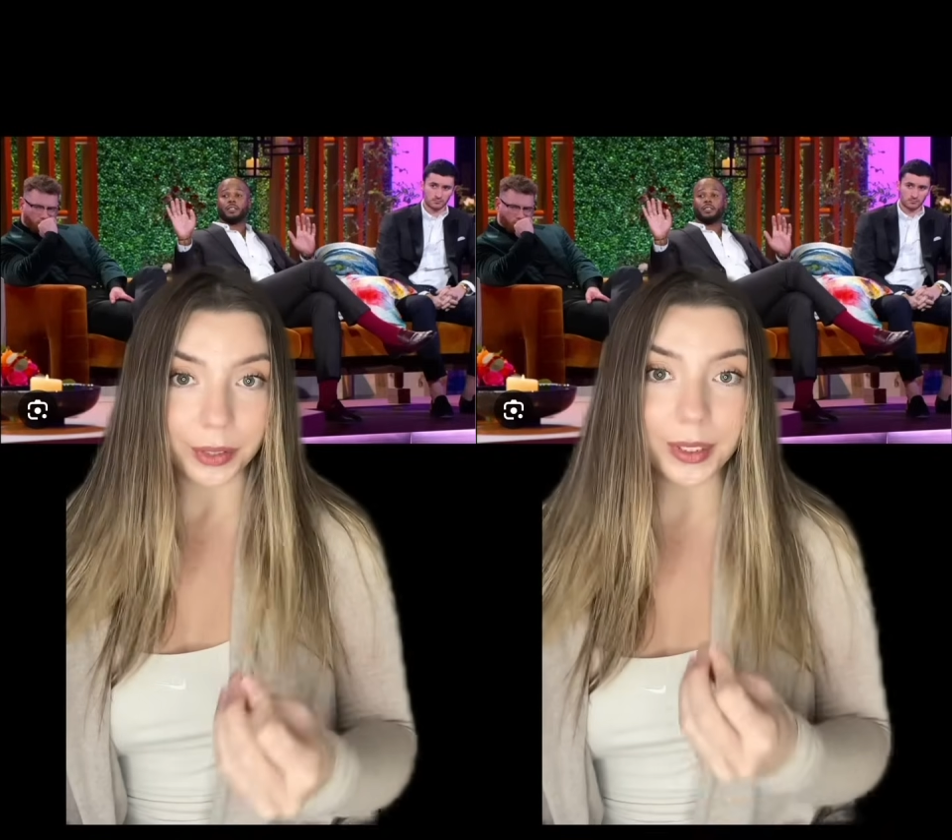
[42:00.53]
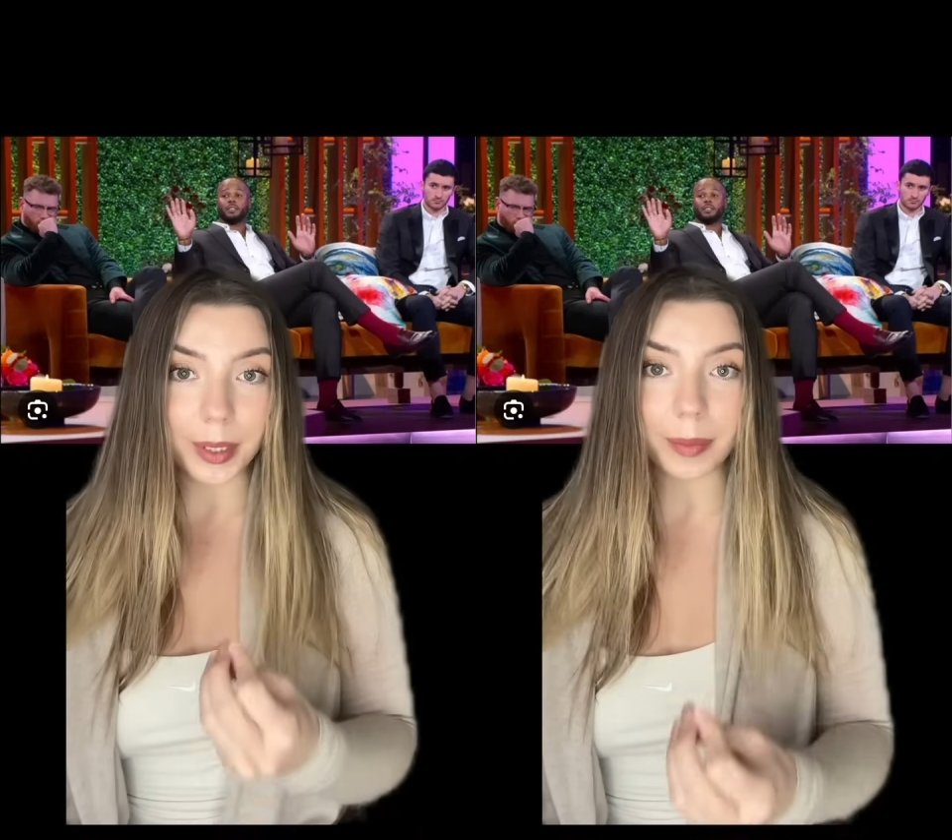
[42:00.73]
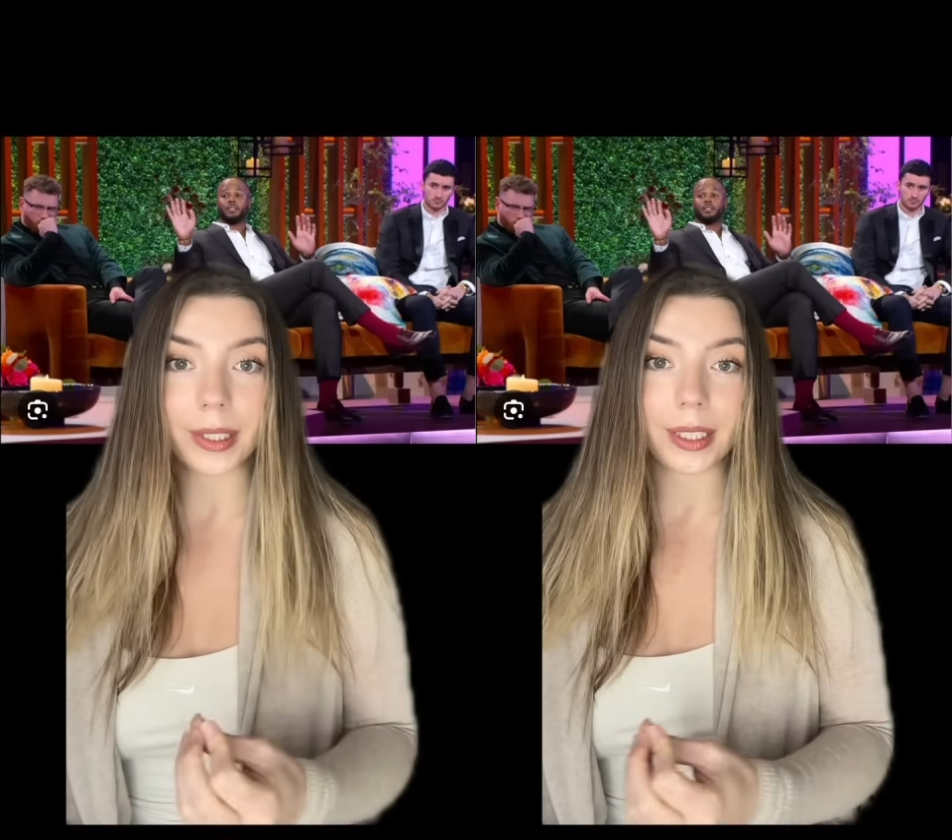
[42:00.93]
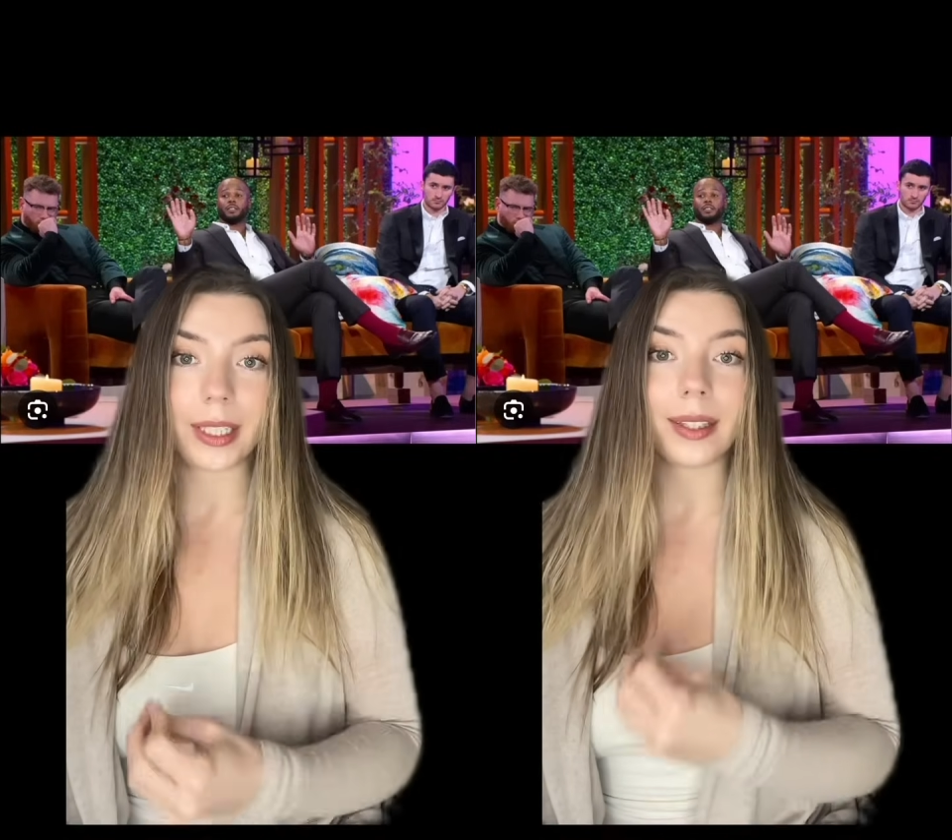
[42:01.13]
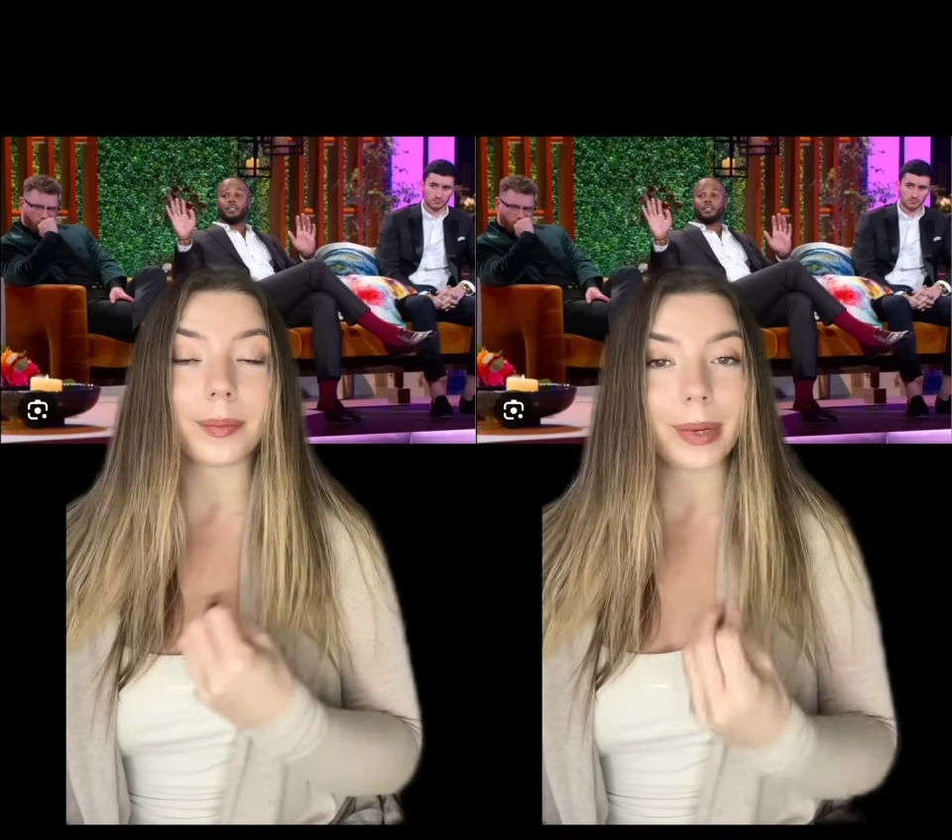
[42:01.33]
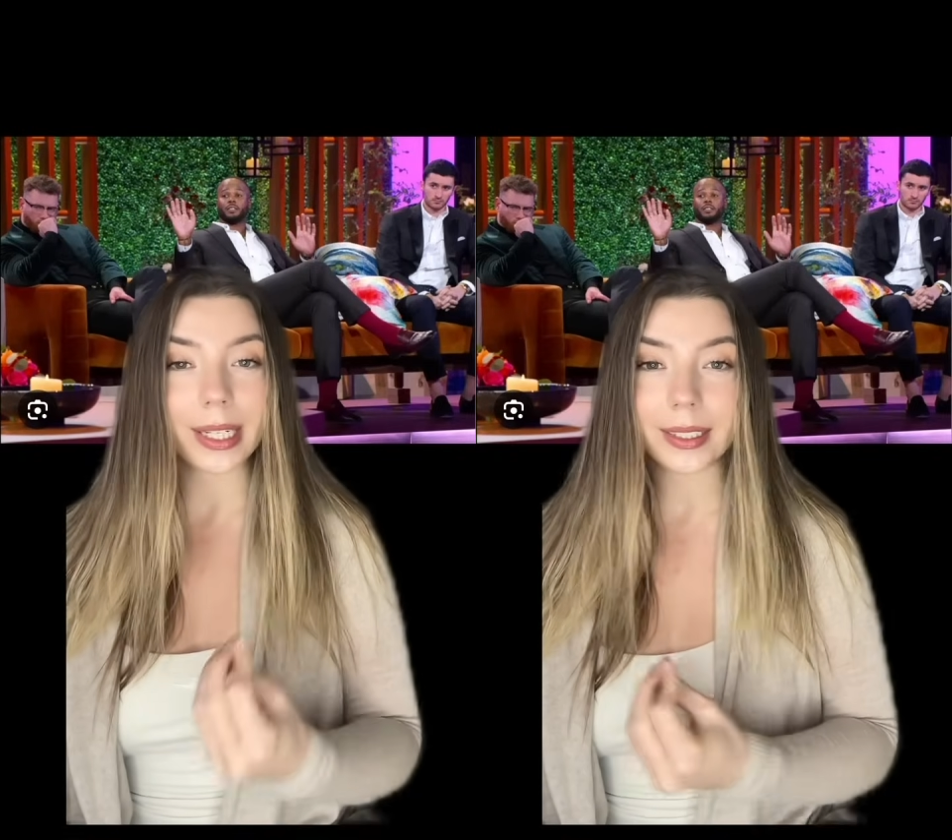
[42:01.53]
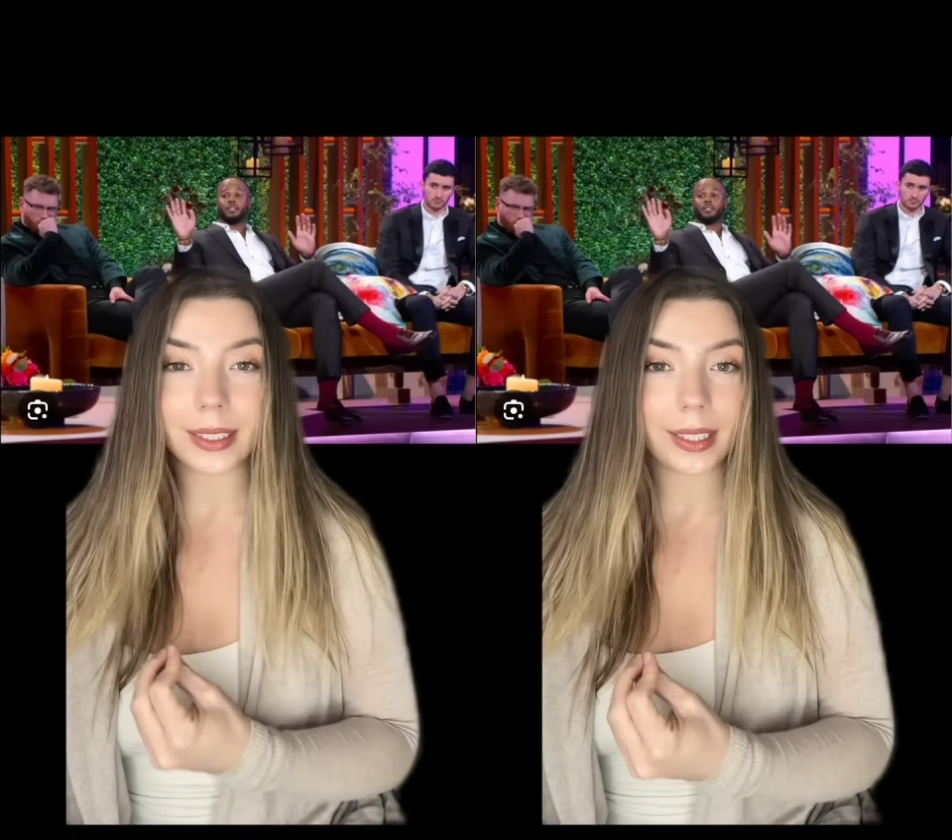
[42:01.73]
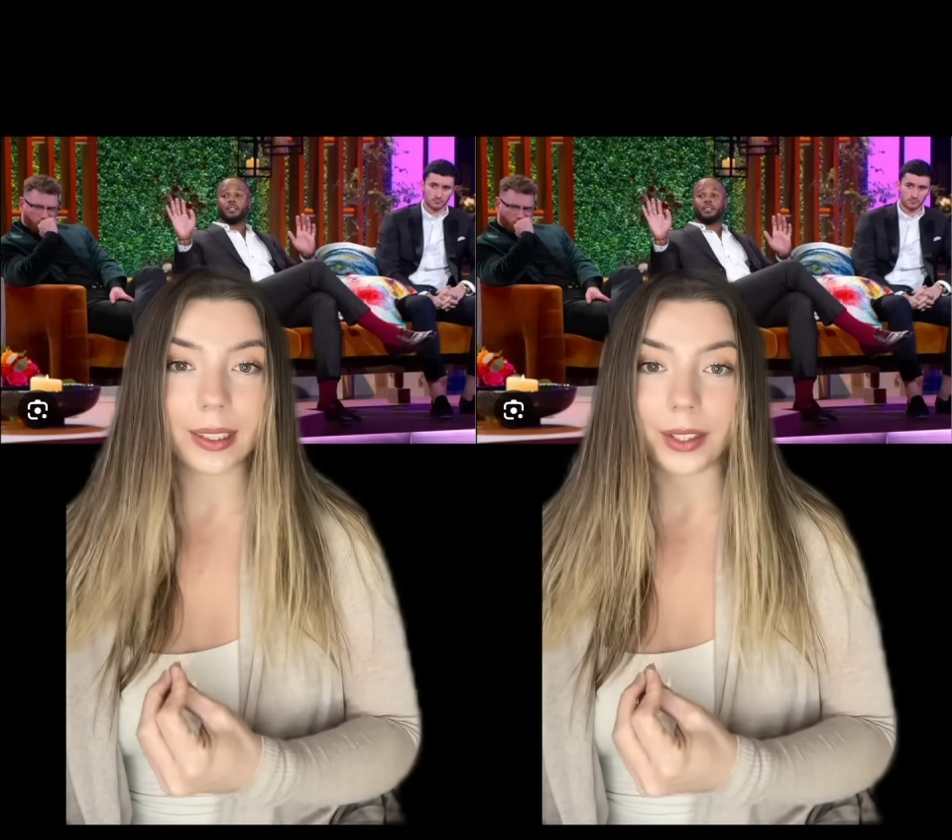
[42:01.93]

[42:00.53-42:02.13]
ultimately the best thing